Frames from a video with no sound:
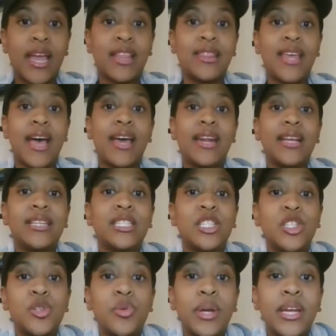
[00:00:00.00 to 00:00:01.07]
That is
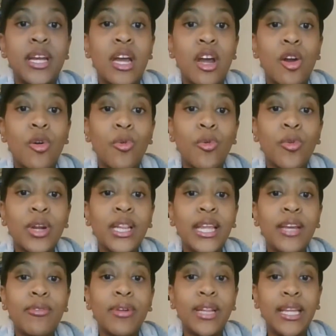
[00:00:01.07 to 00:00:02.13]
doing
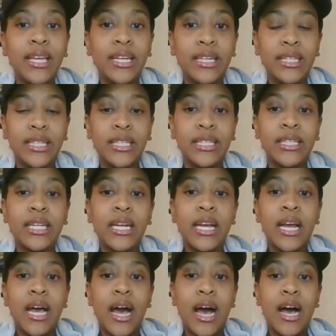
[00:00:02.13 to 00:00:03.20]
really, really good.
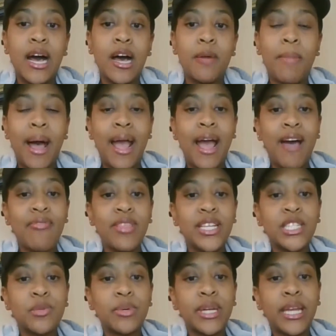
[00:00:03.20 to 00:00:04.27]
I have
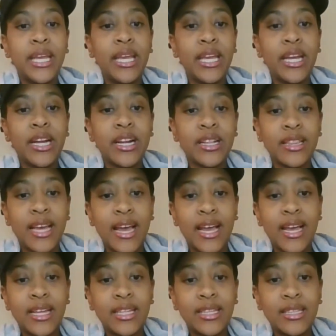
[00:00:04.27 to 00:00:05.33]
this one here
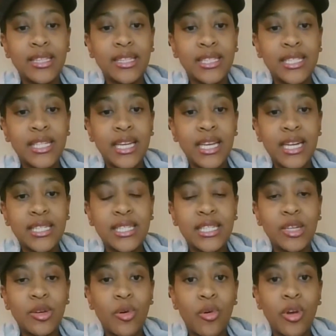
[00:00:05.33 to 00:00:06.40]
that the seed is
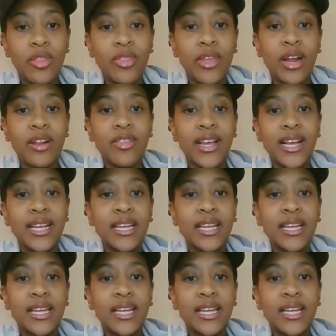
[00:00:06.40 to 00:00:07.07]
still on there.